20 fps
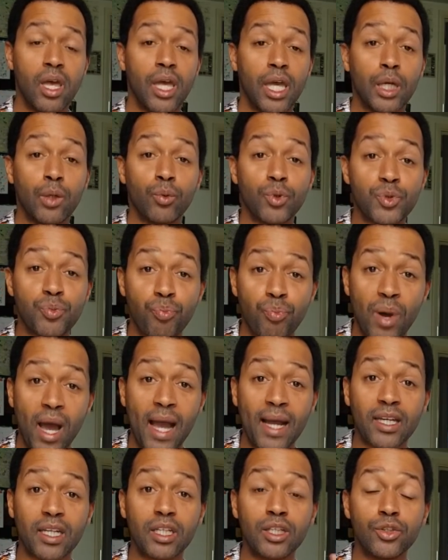it was
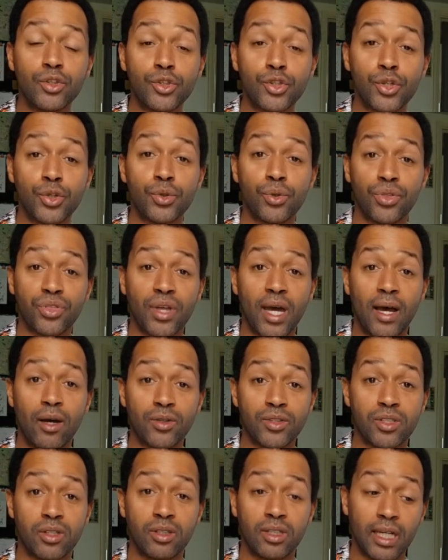back in
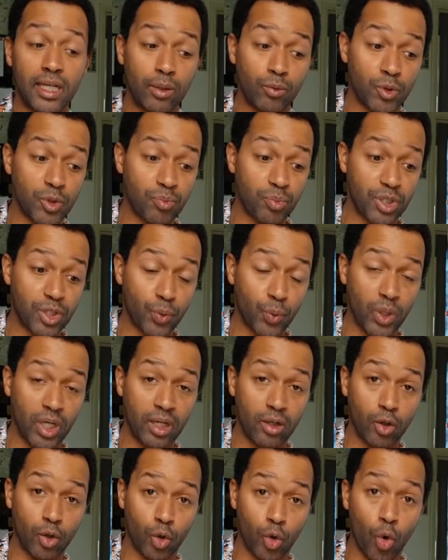2000, and it was
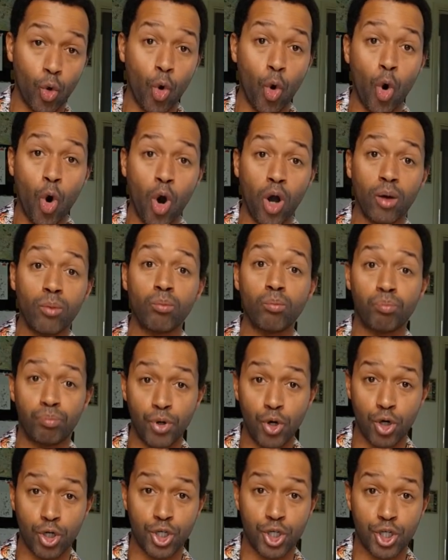between Gore and
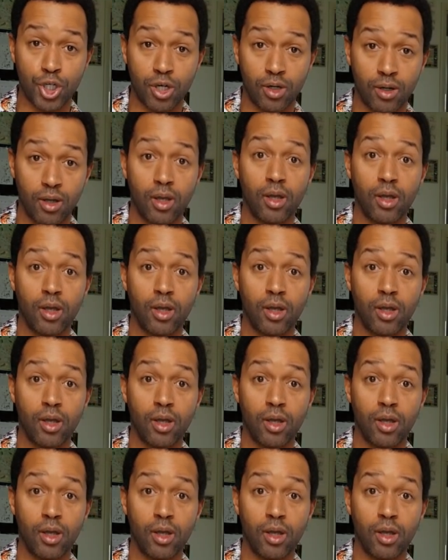Bush.